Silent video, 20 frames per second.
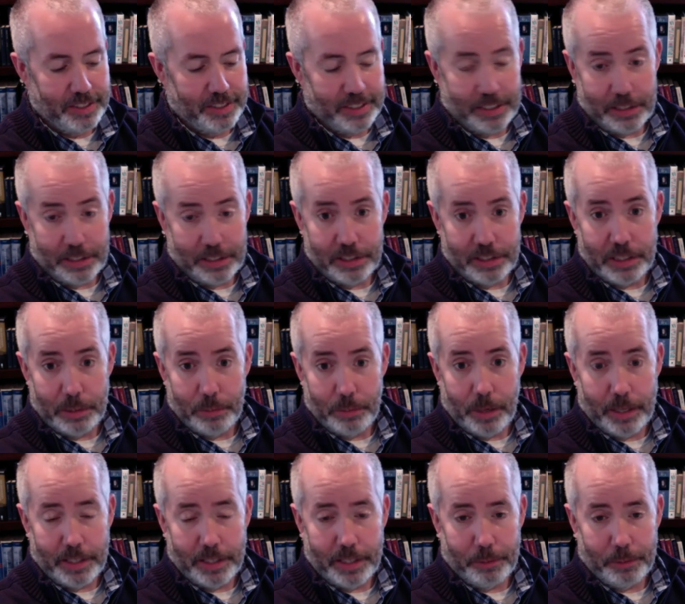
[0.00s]
And you see
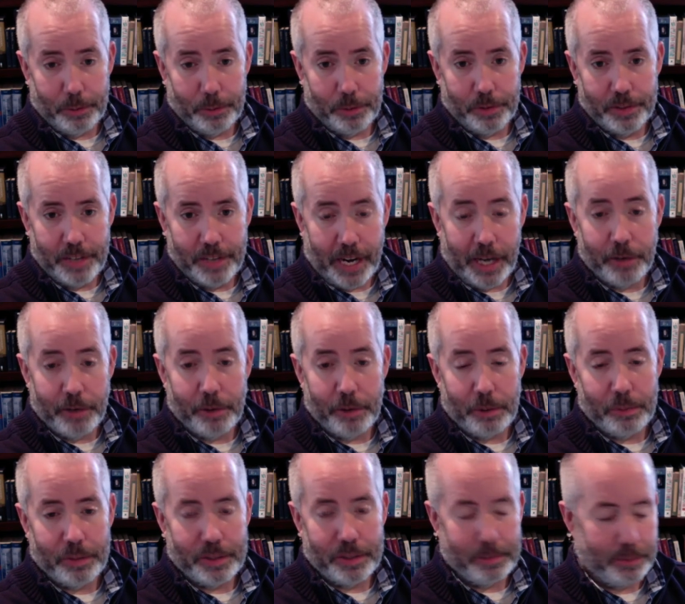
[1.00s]
why they were angry
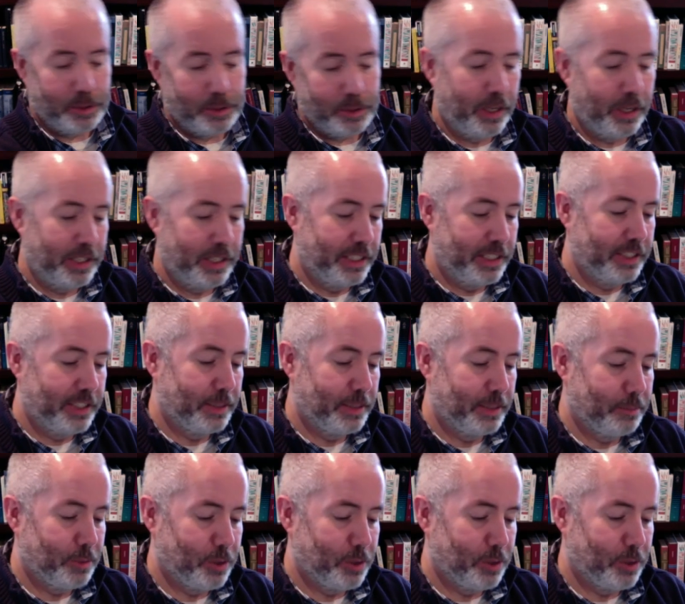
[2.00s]
with him and tried to kill him.